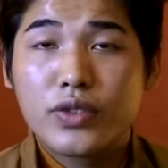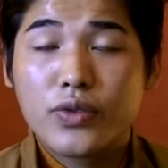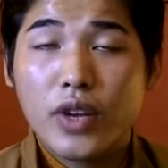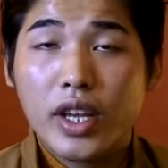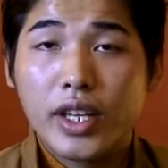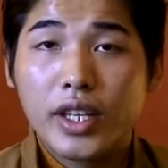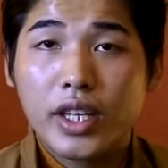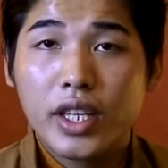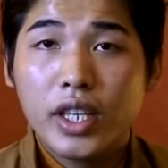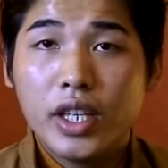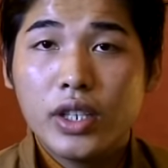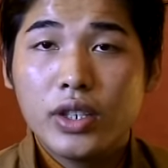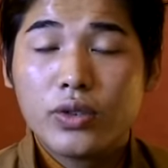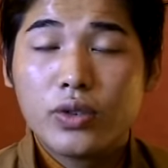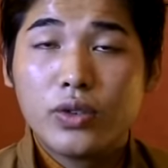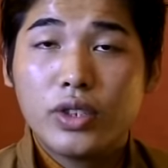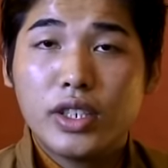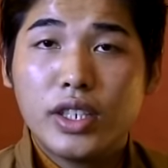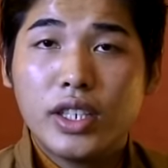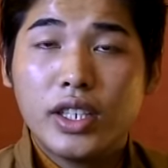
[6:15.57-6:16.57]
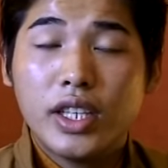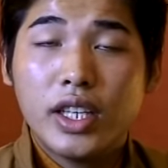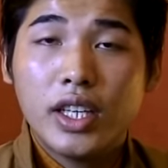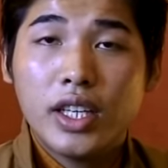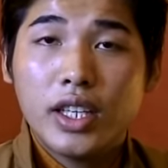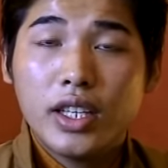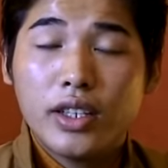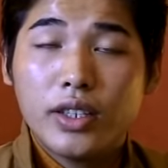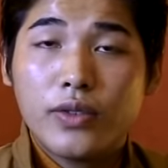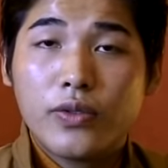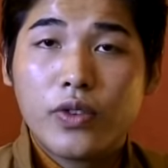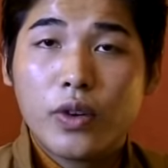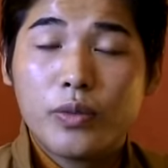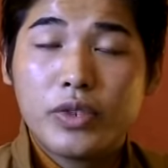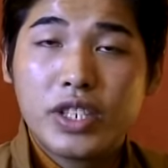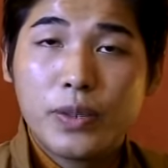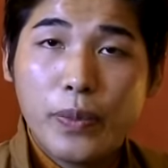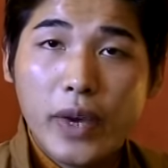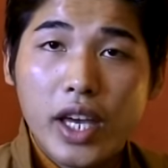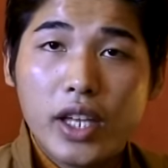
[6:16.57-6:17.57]
track
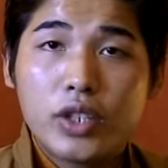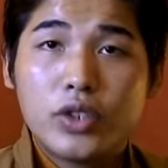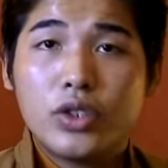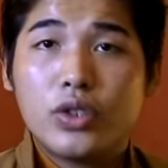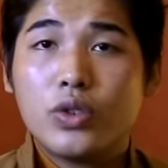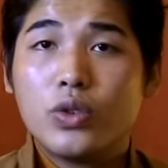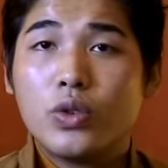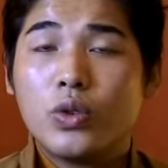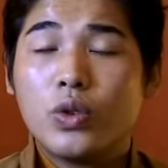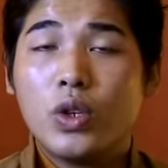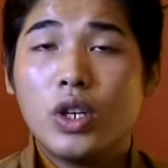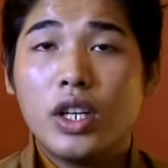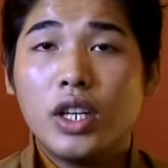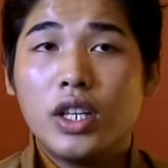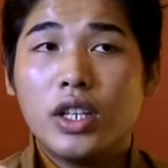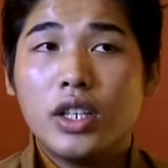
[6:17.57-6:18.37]
from Tibet to